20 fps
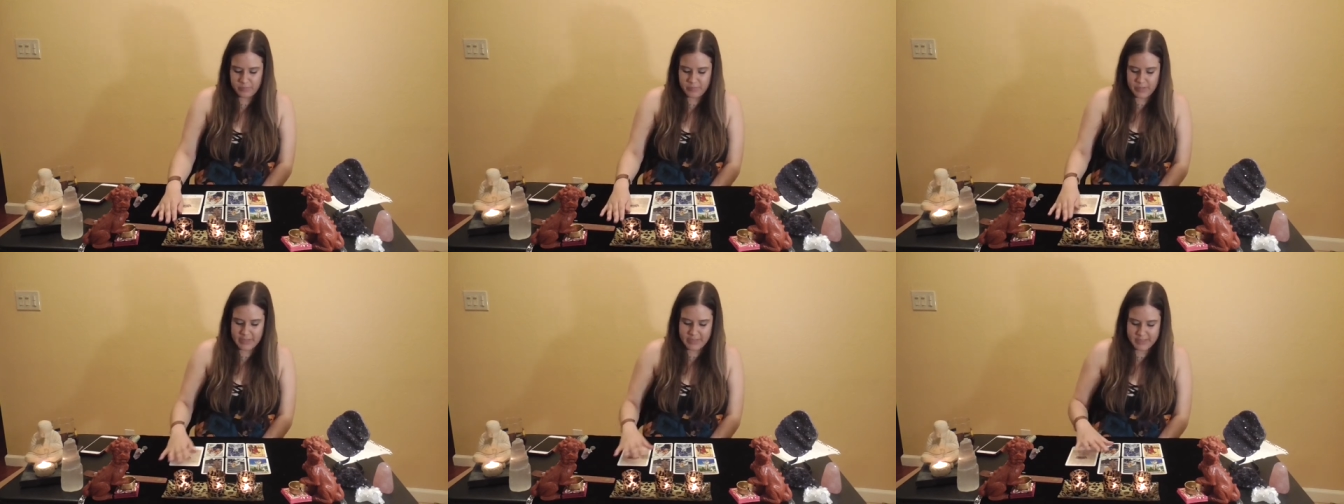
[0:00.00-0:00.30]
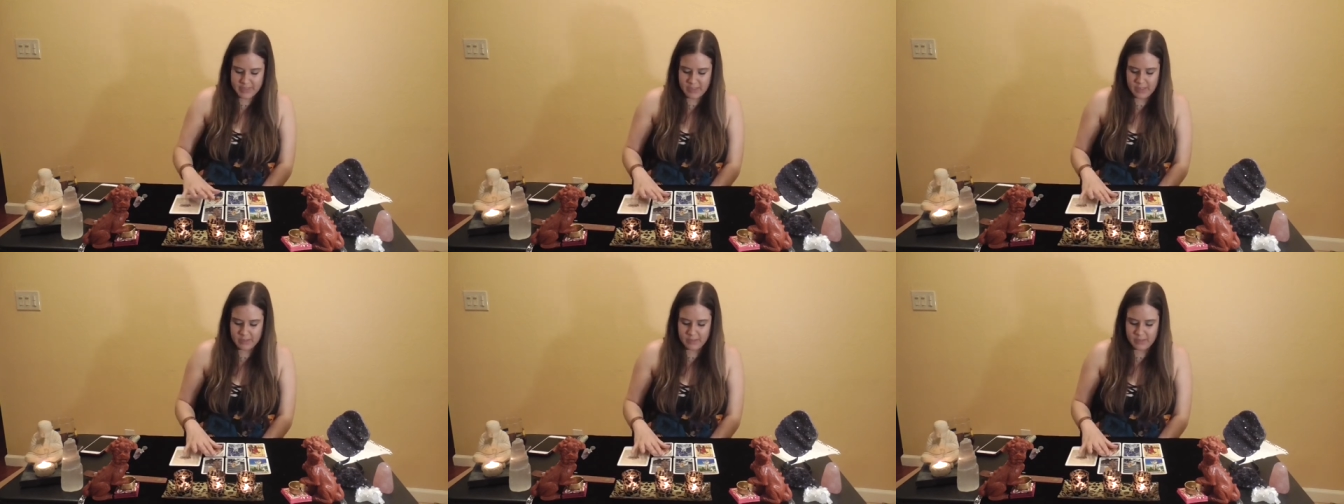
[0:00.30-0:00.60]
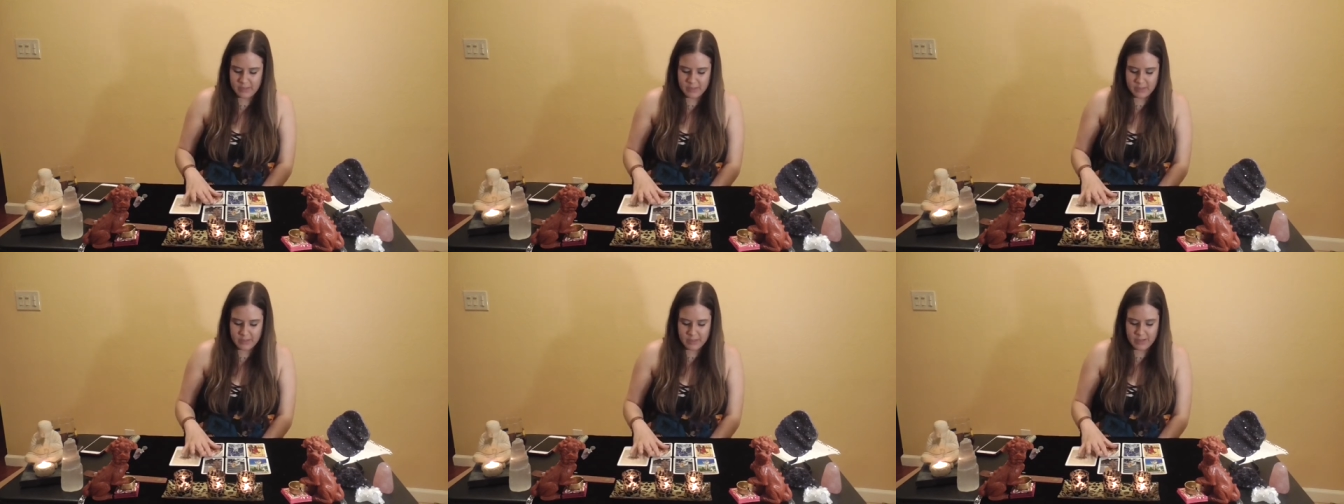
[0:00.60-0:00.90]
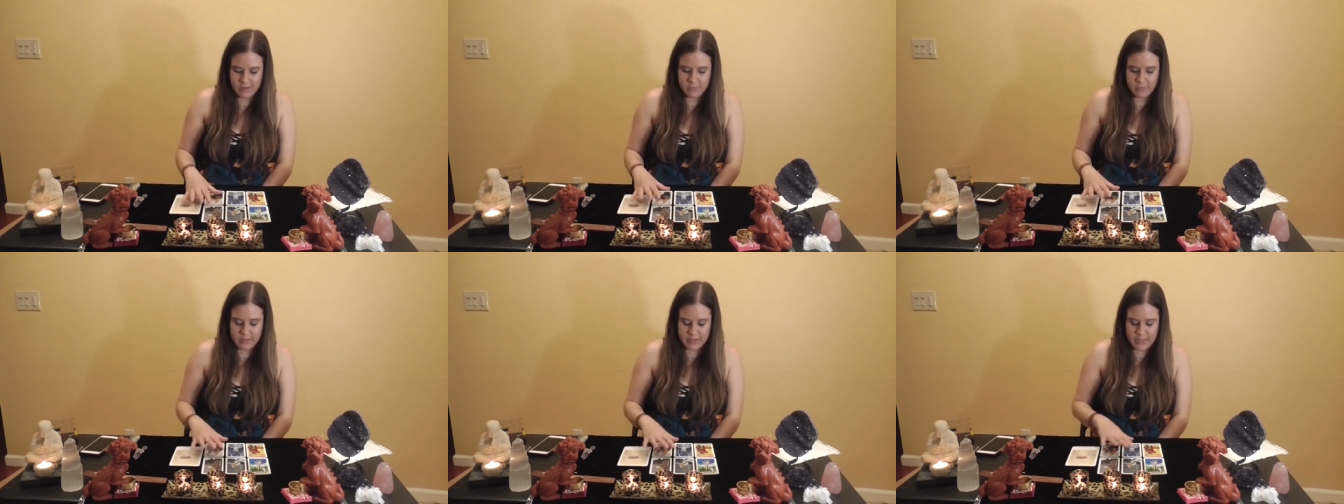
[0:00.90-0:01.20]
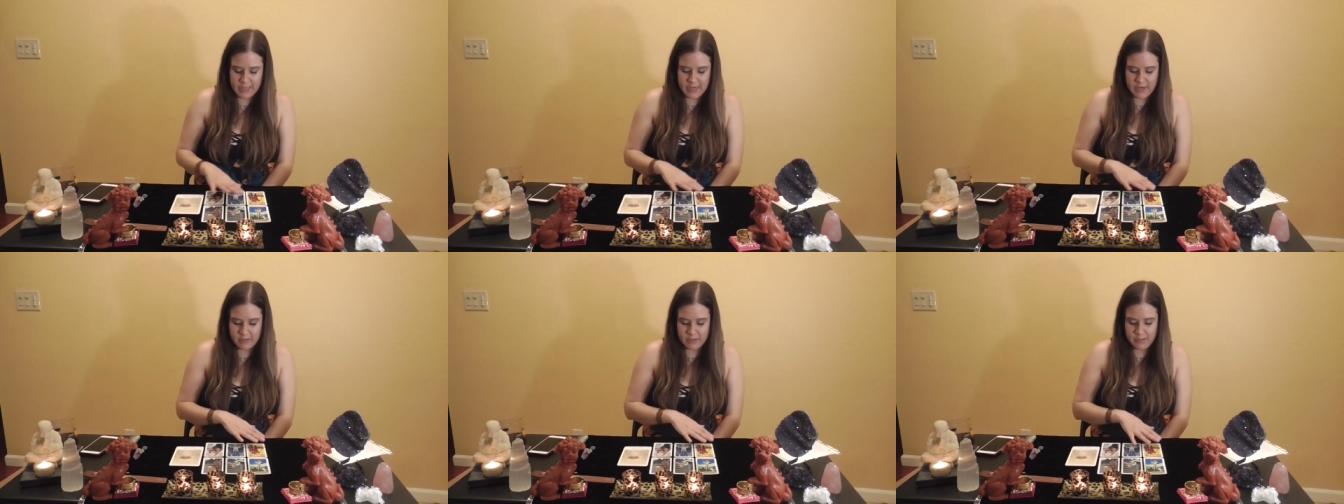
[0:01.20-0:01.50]
It's unclear what
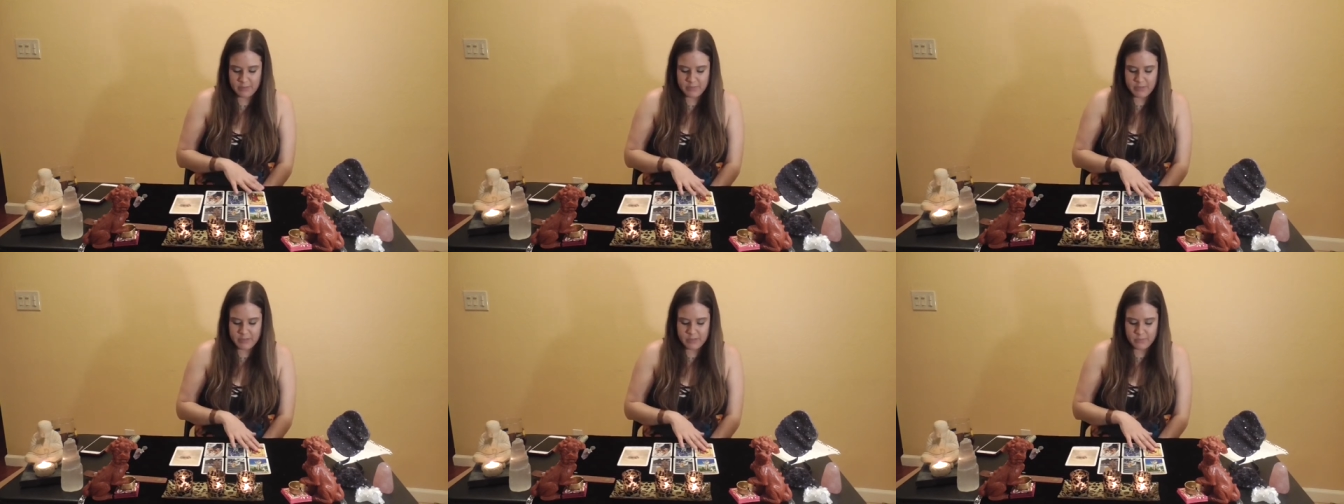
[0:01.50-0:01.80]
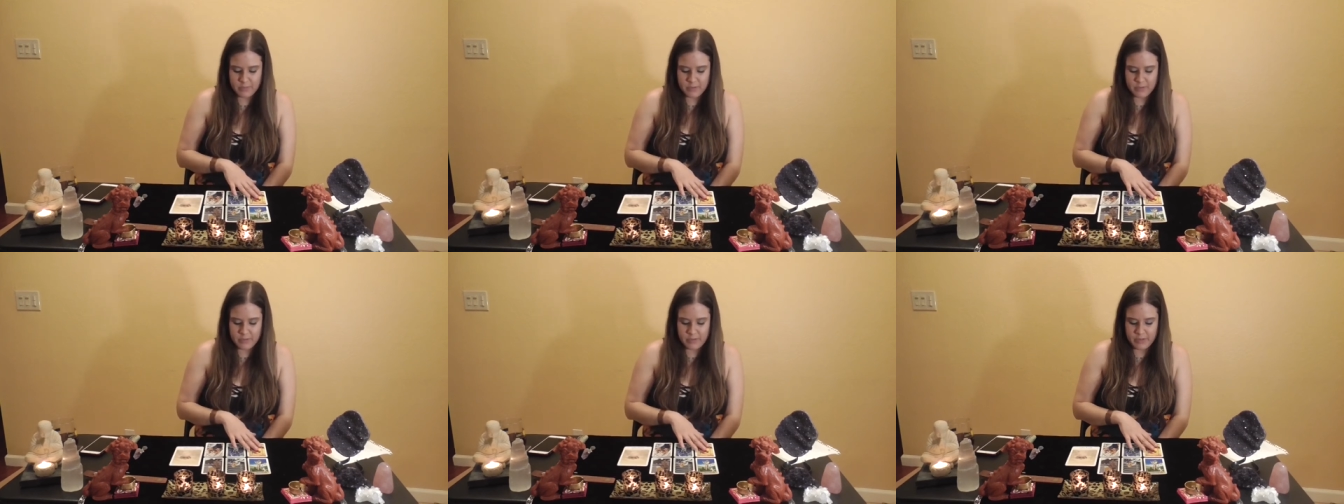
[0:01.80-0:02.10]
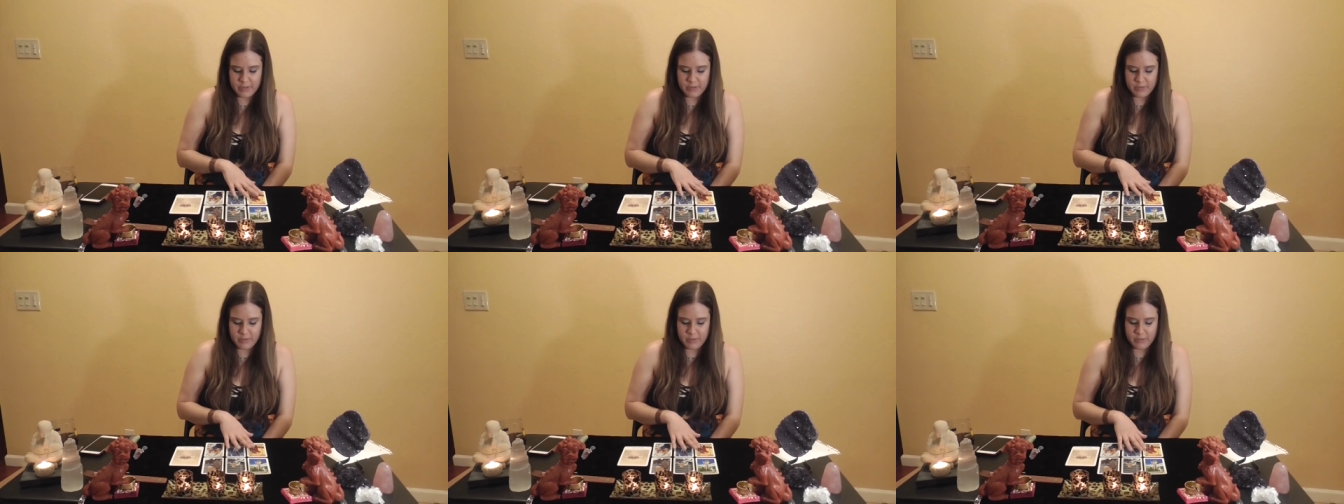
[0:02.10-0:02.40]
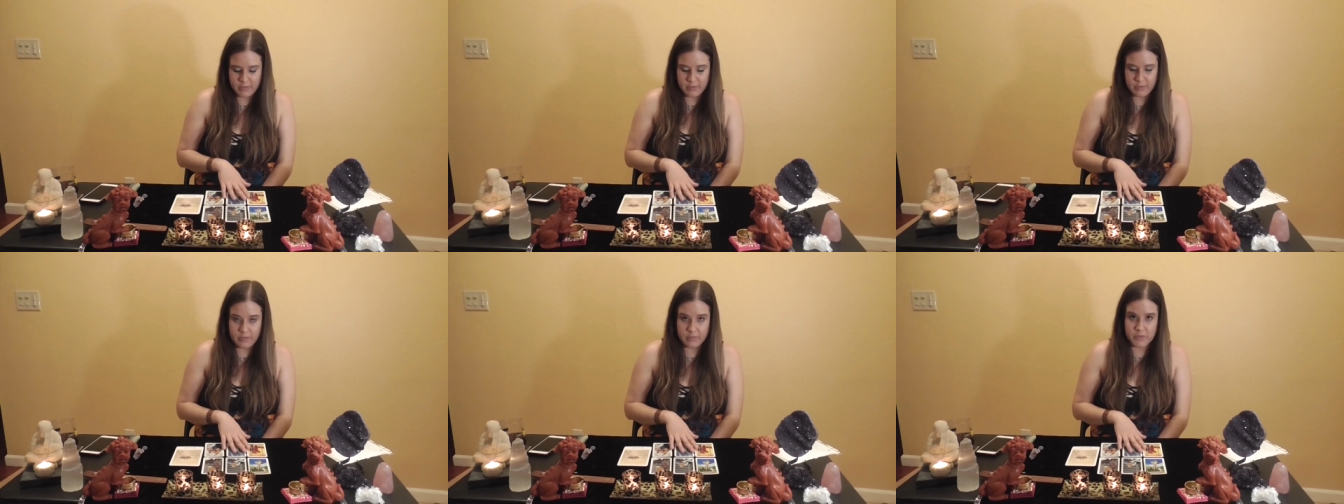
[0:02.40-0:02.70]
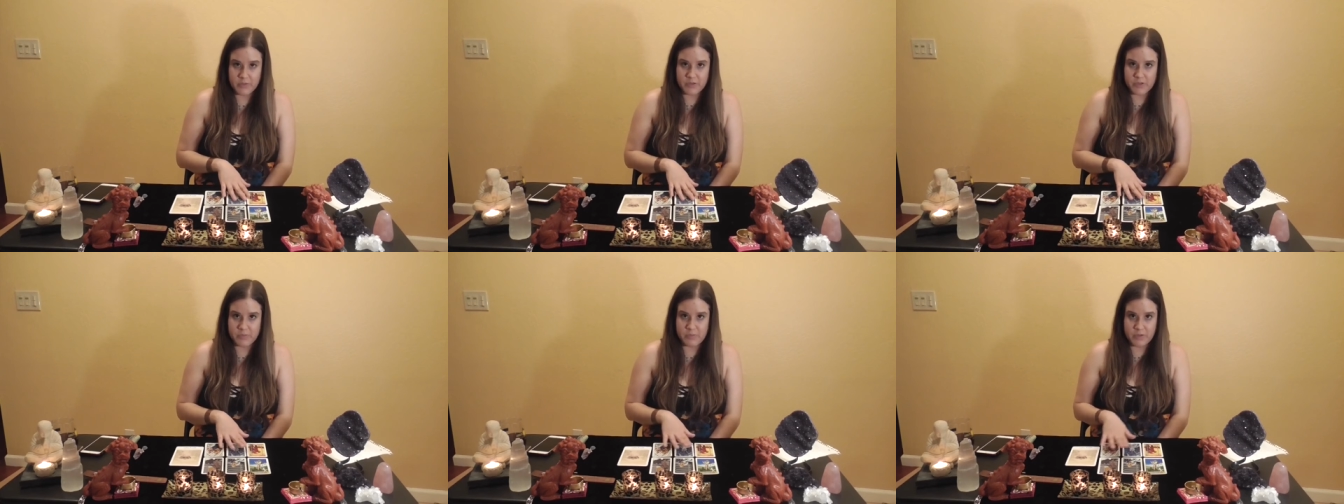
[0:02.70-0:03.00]
the outcome is between you
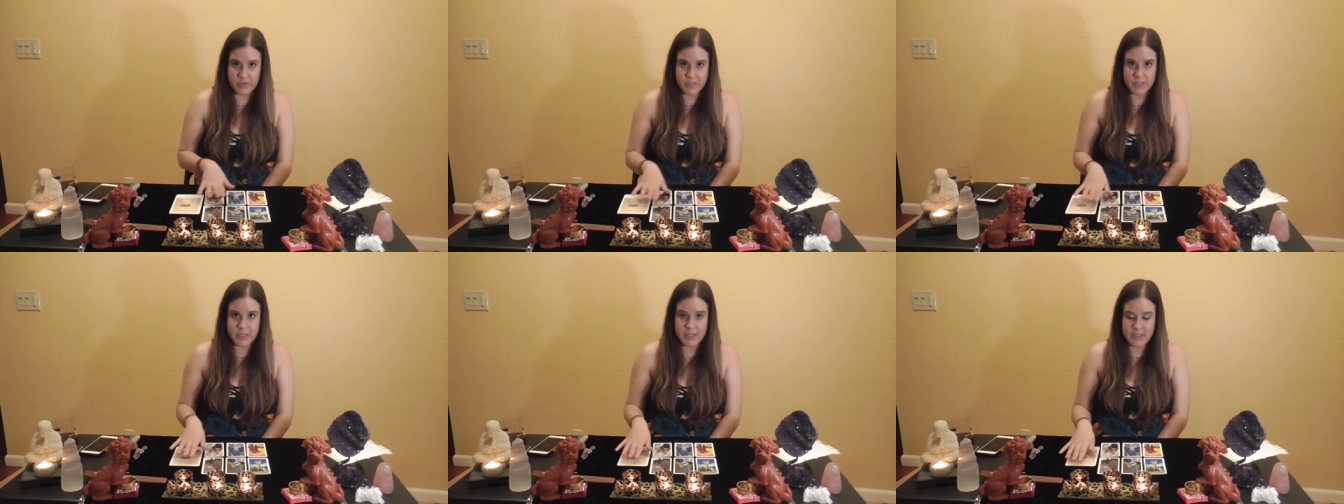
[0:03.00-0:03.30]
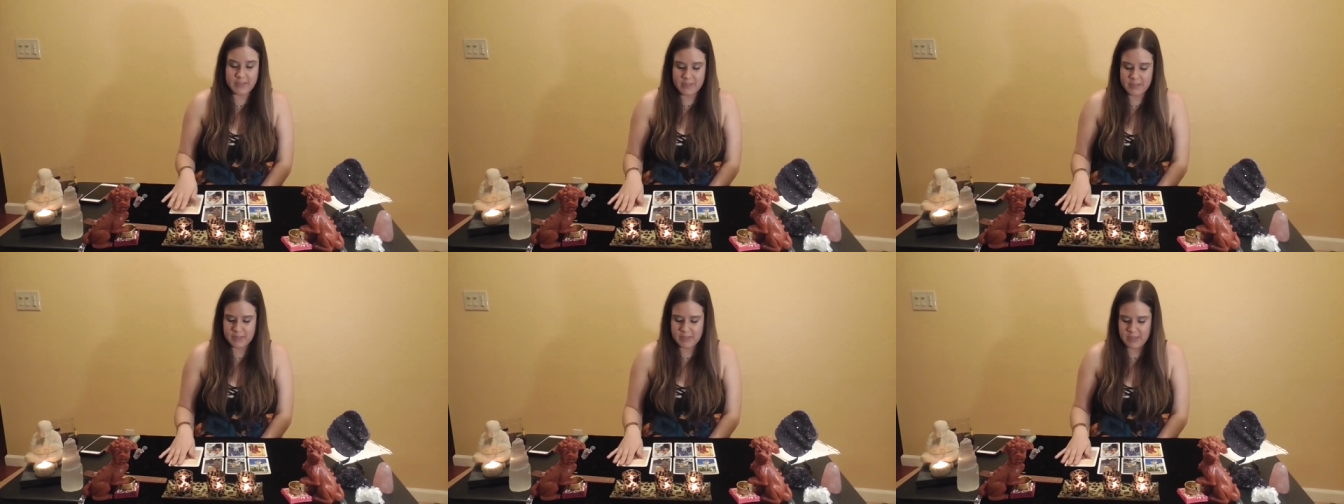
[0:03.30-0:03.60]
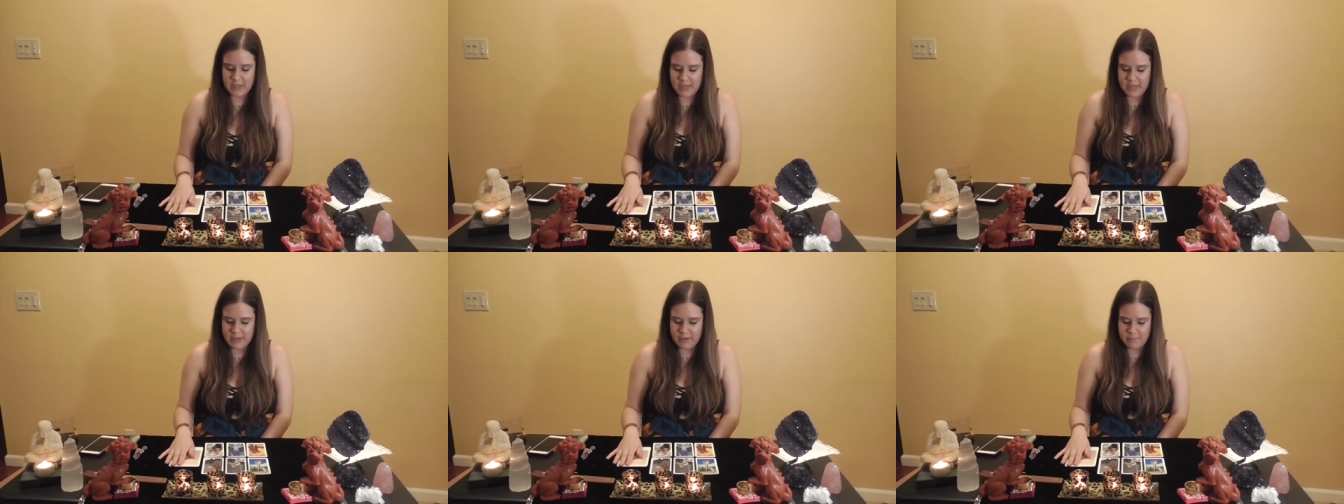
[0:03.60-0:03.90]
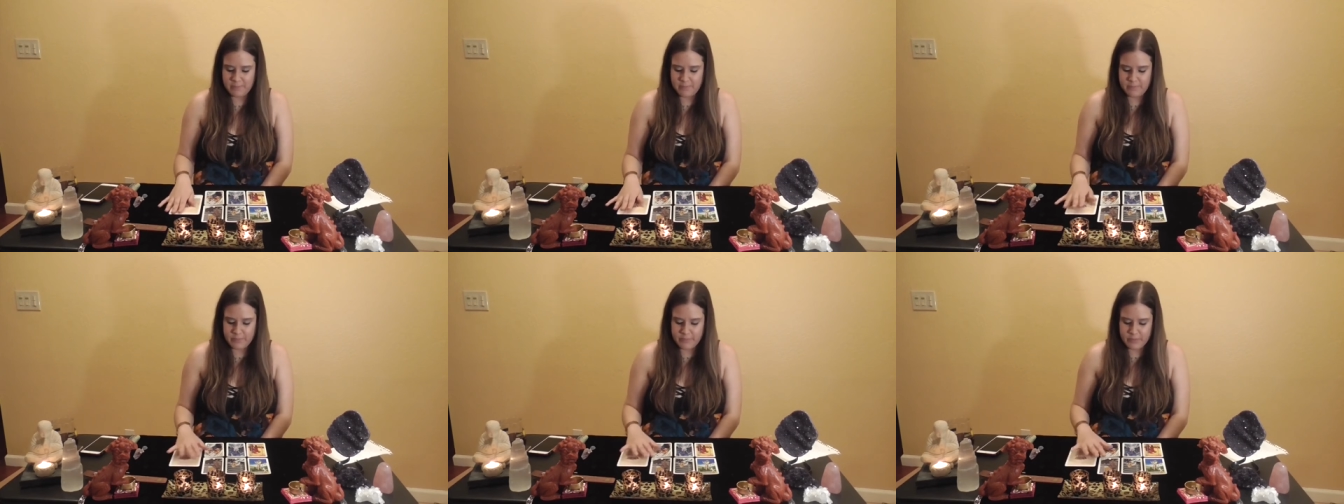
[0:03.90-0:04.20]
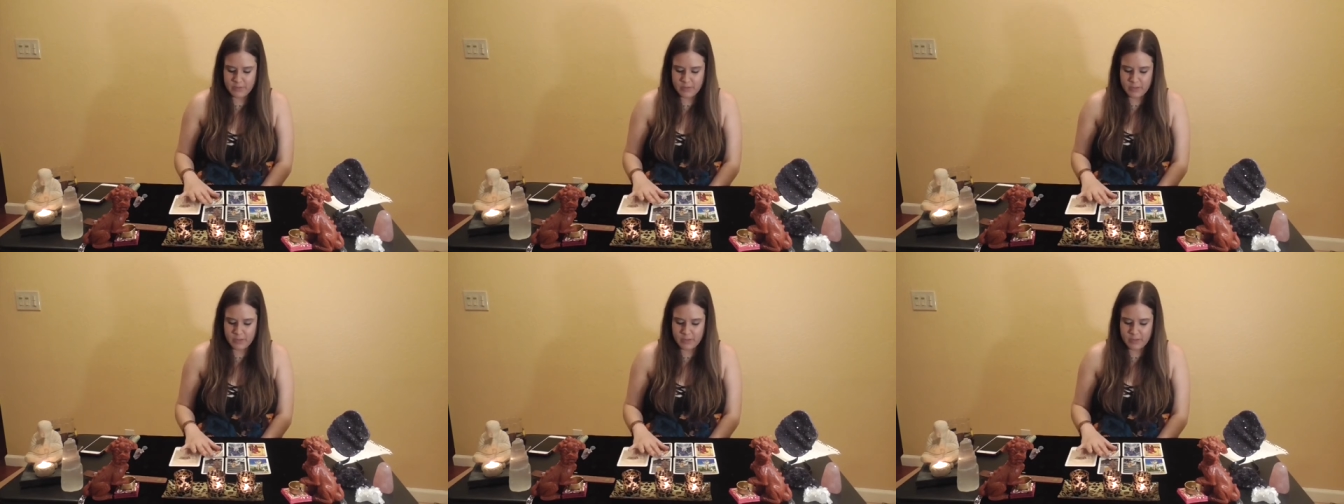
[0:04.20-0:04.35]
and this person at this time.